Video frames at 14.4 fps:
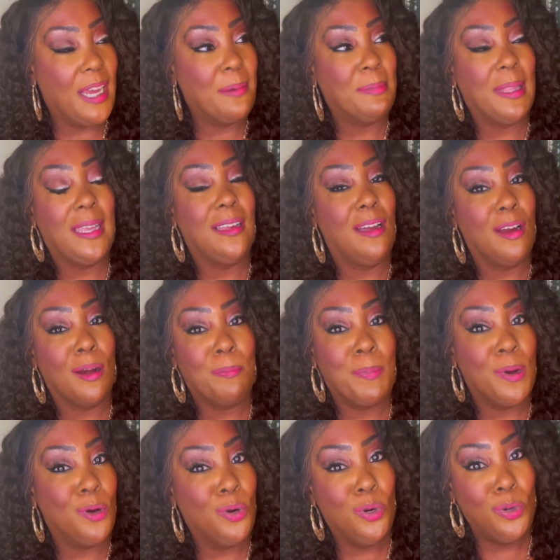I'm like,
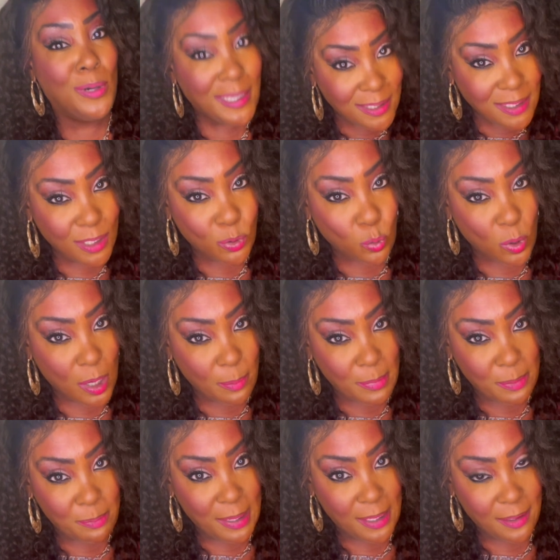Harpo, who is this
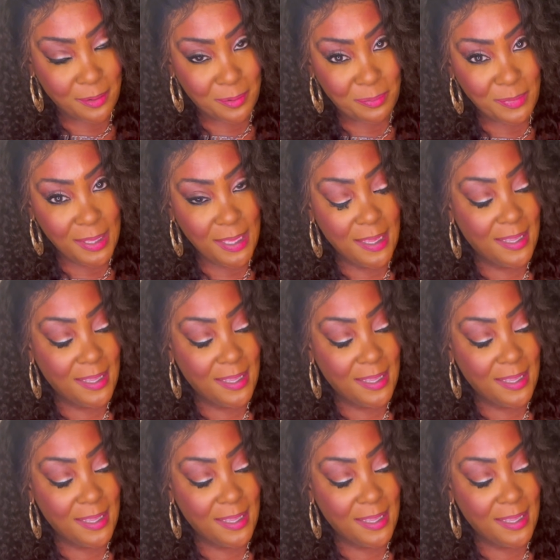woman, ma'am?